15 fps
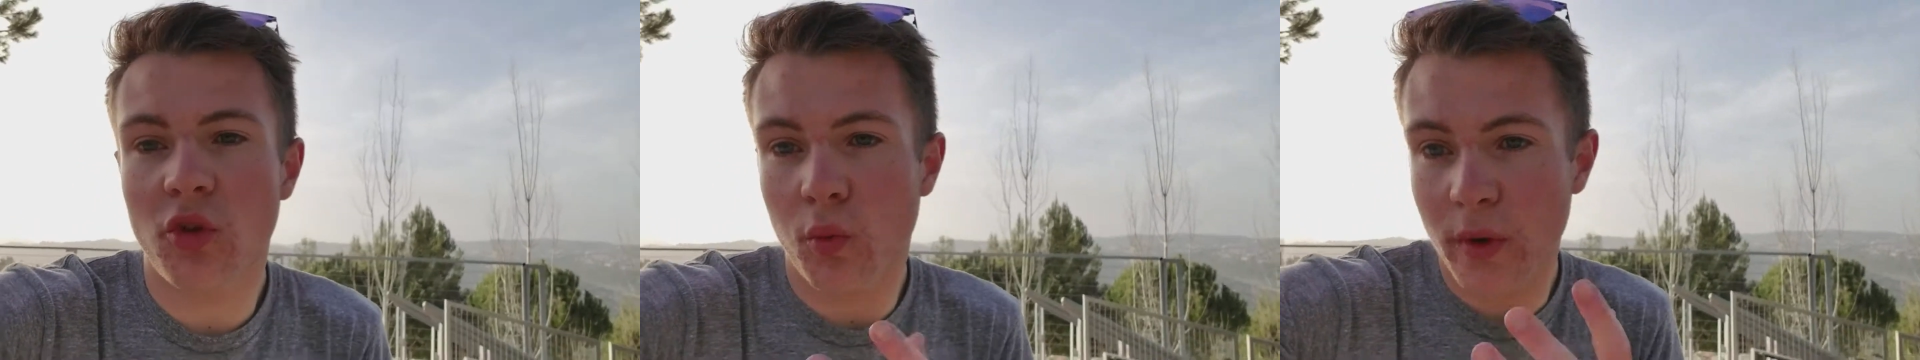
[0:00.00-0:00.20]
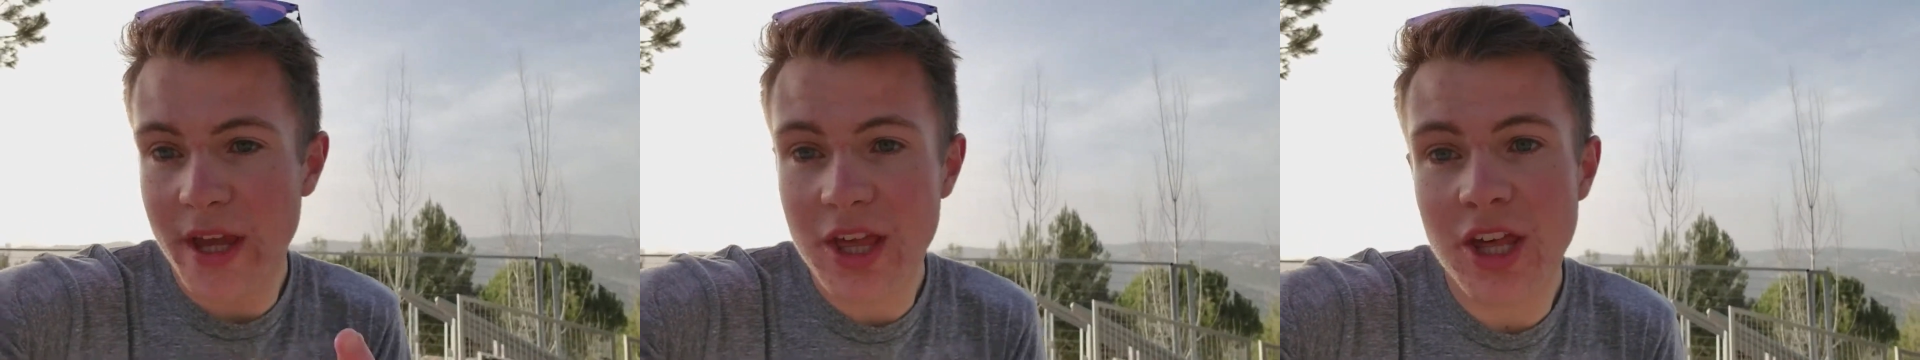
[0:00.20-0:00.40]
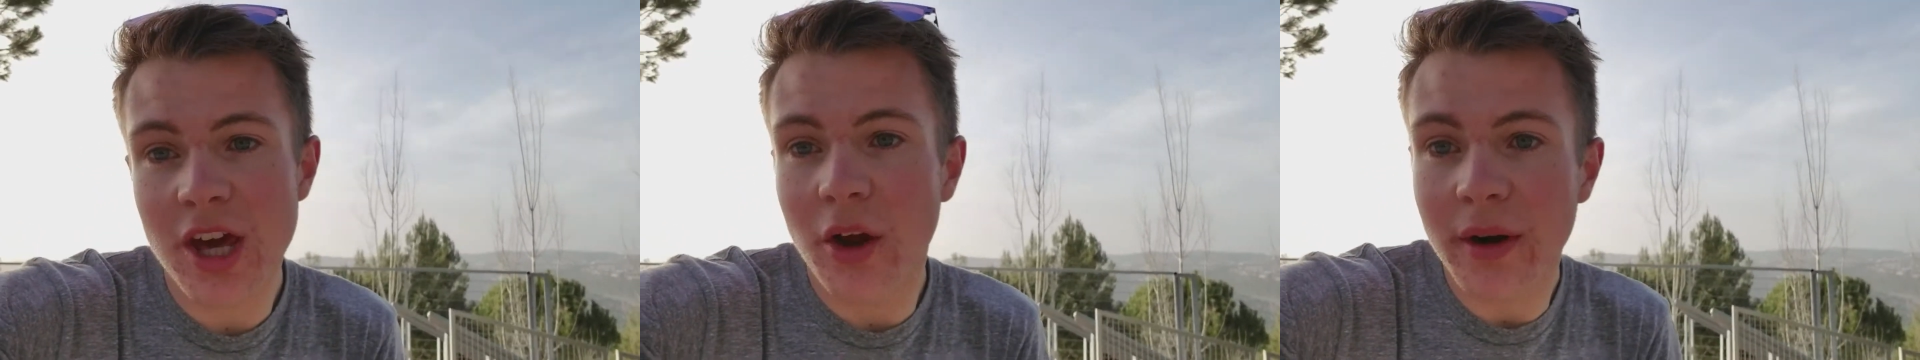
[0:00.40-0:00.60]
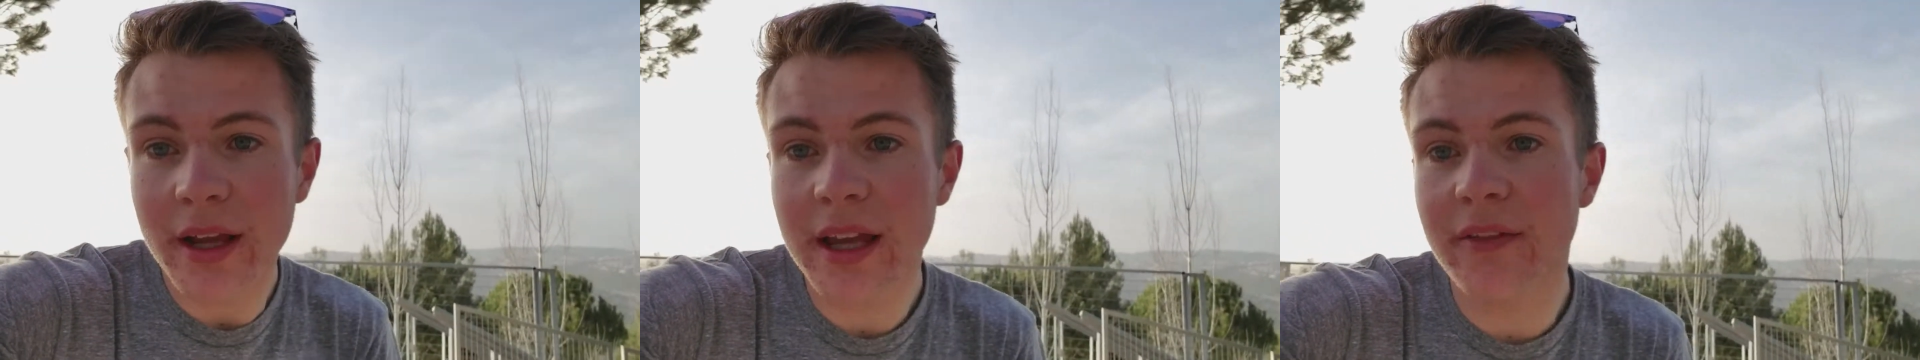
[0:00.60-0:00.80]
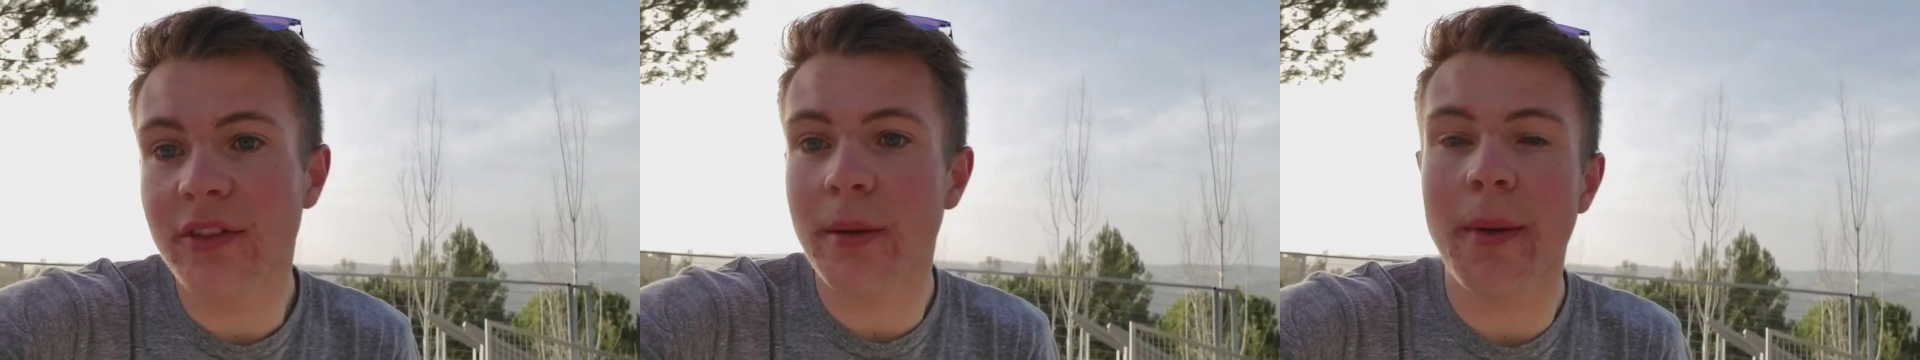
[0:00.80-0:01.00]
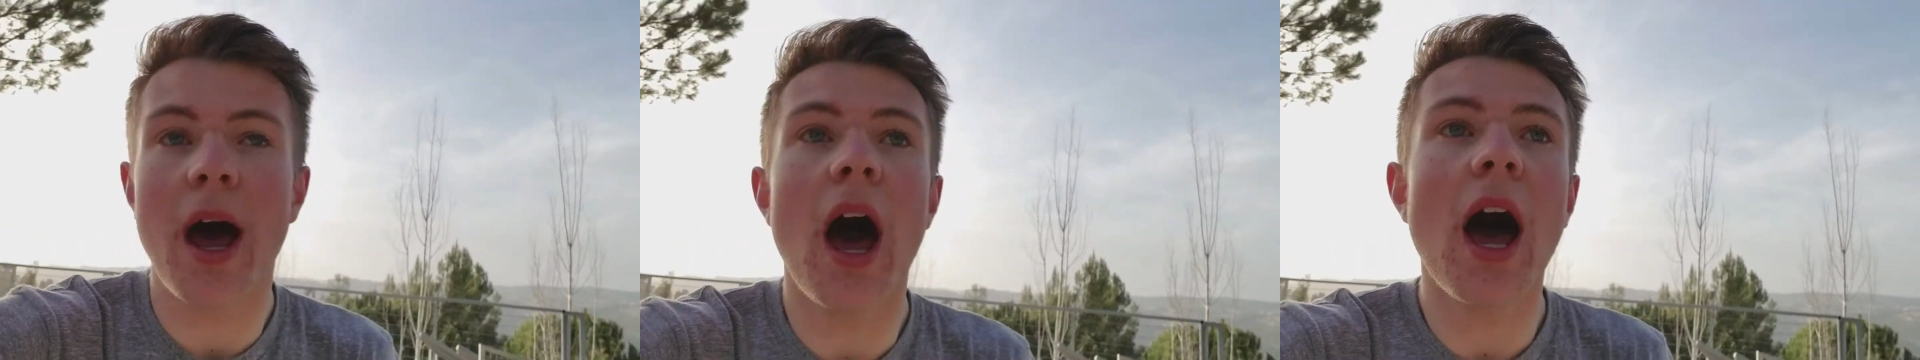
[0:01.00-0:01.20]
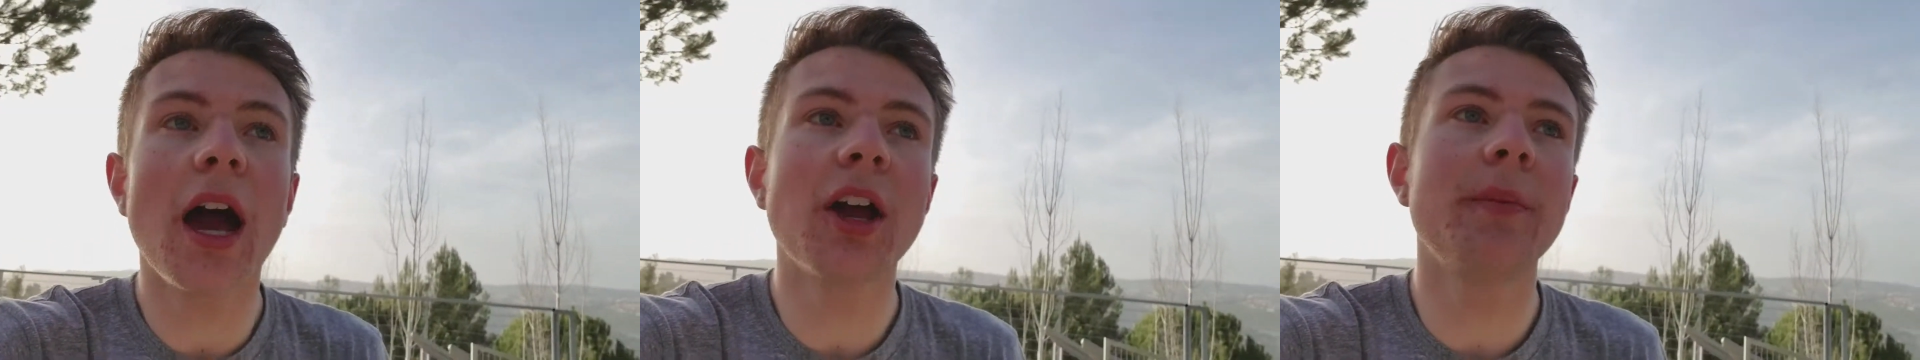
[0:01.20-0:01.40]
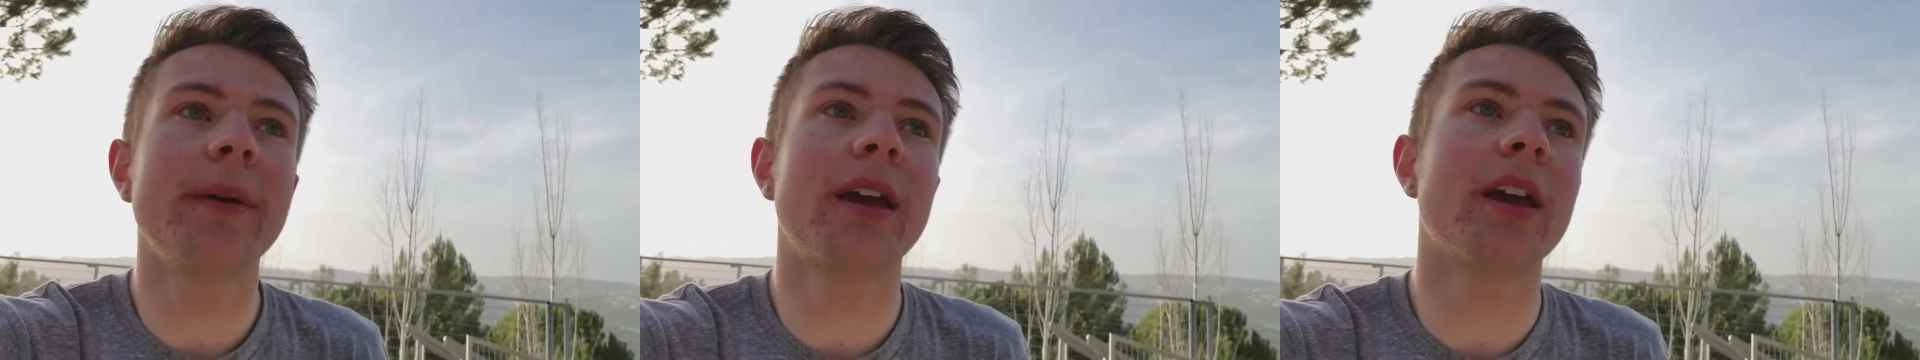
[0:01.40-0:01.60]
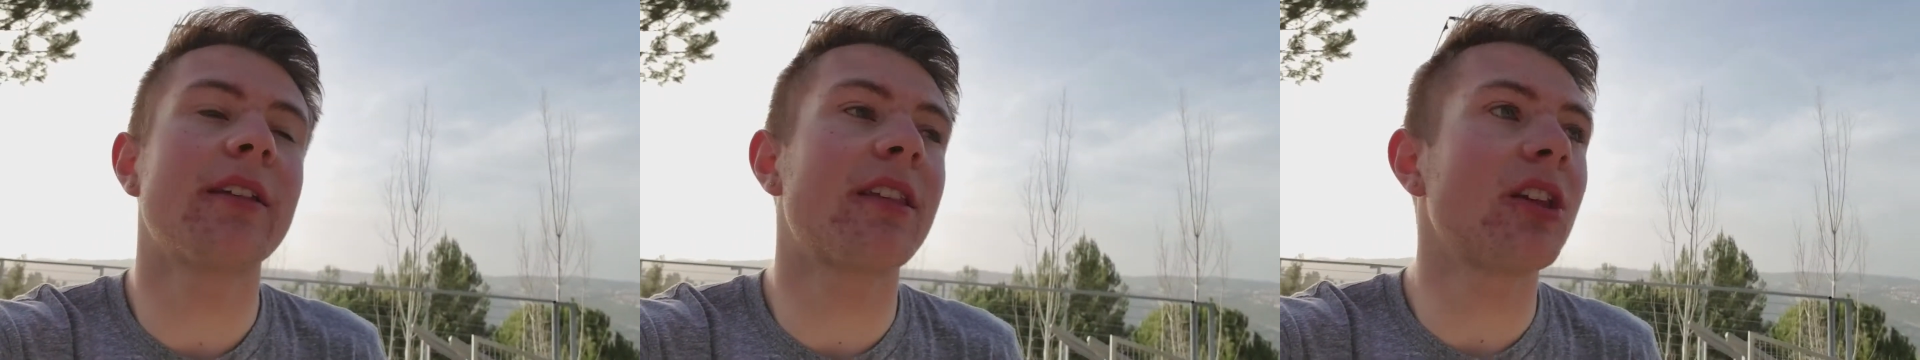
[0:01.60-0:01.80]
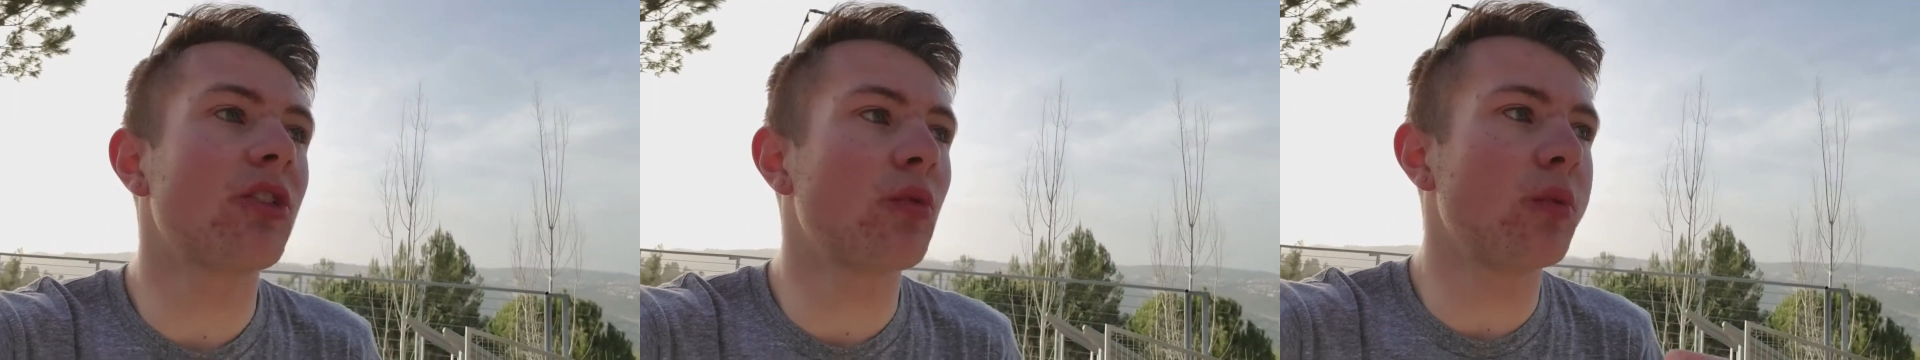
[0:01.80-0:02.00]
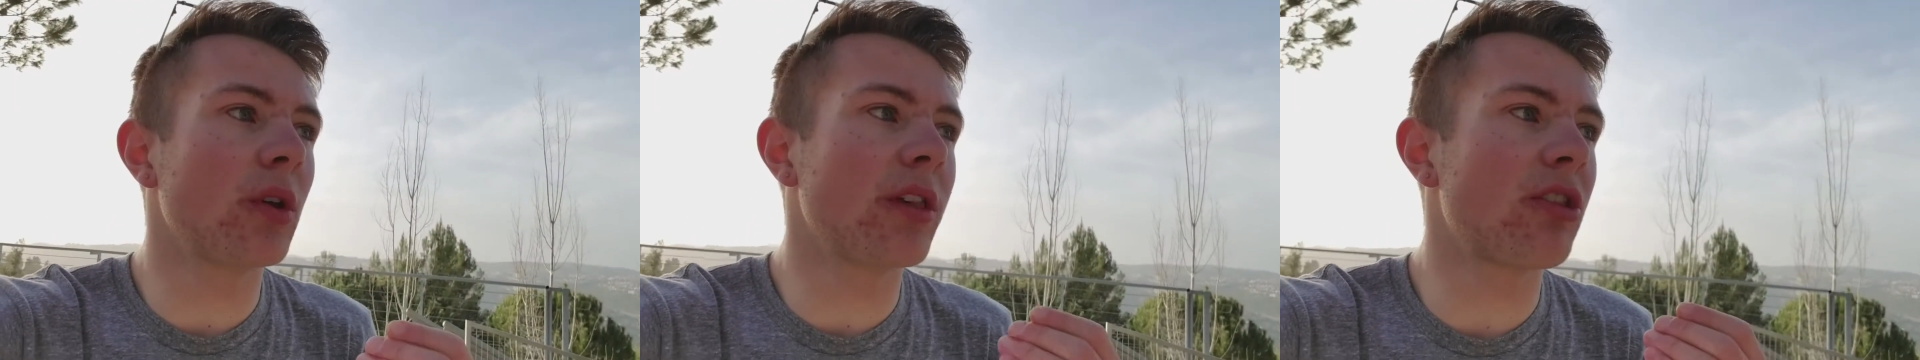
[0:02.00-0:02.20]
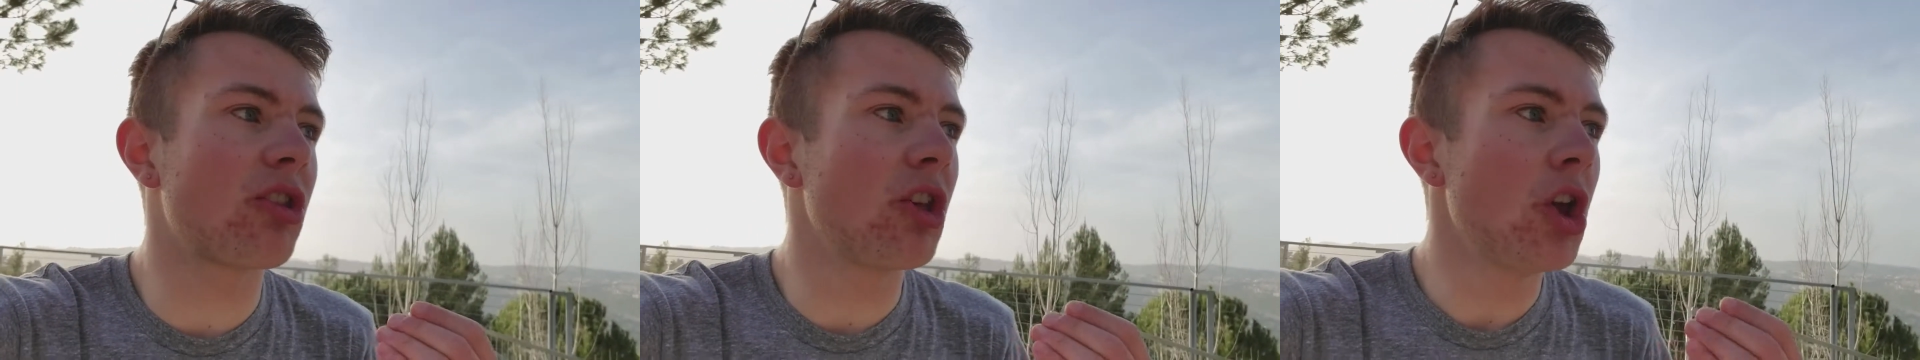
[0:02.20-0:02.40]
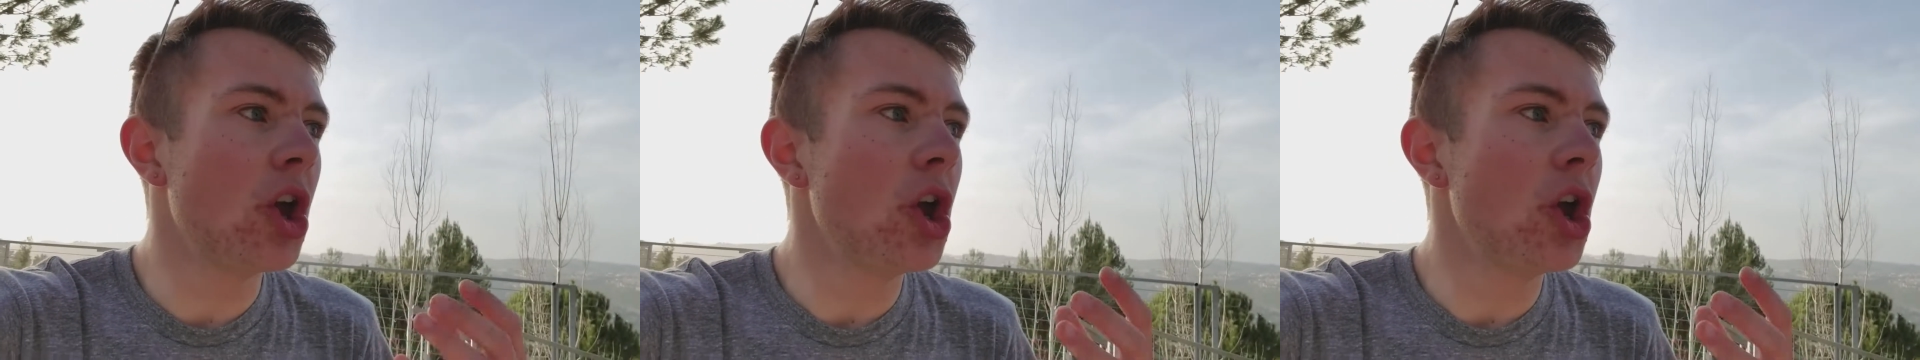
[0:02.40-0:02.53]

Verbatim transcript: reach out and give them a hug, because it was